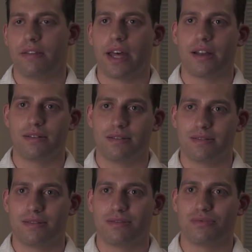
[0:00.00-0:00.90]
That
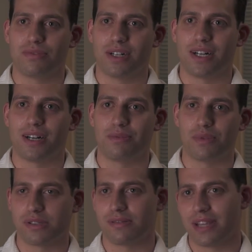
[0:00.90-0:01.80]
uh,
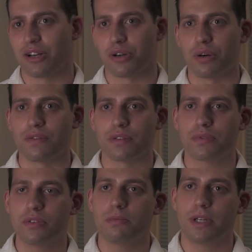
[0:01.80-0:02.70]
was later
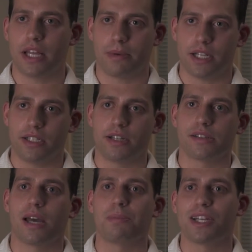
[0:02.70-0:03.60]
overruled, but M I T
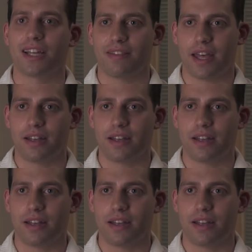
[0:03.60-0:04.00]
has kept it at